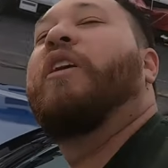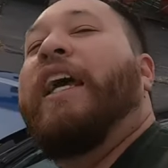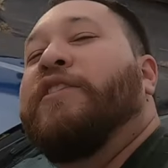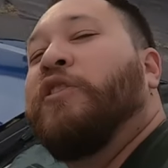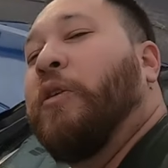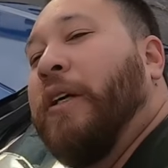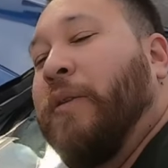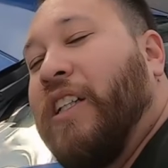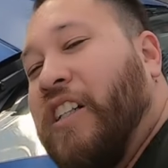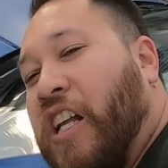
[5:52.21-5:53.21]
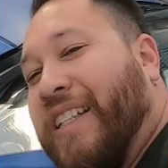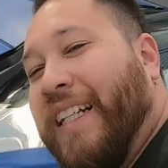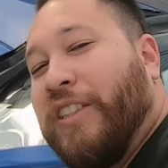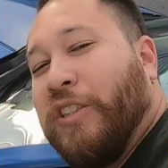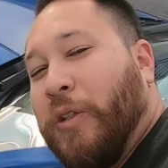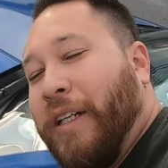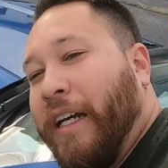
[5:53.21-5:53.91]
Engine door. We're gonna call it engine door